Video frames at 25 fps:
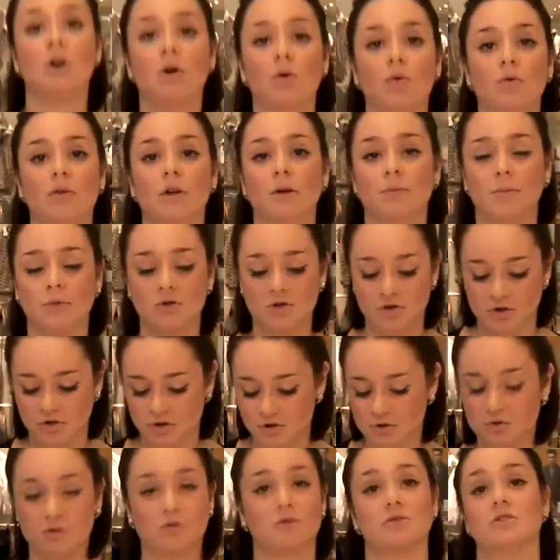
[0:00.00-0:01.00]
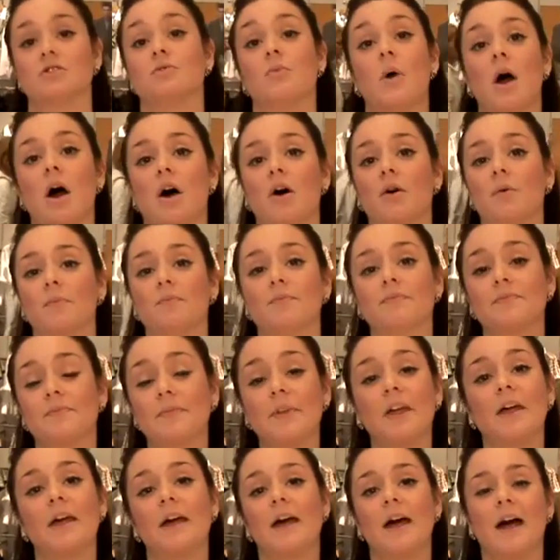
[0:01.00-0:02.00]
roll them to store as well
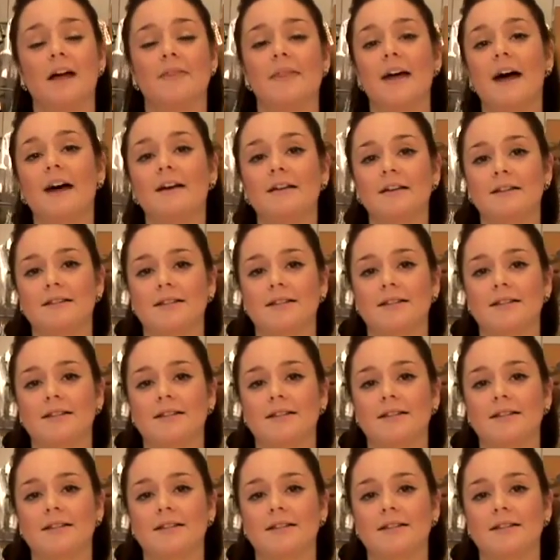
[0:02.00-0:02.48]
and that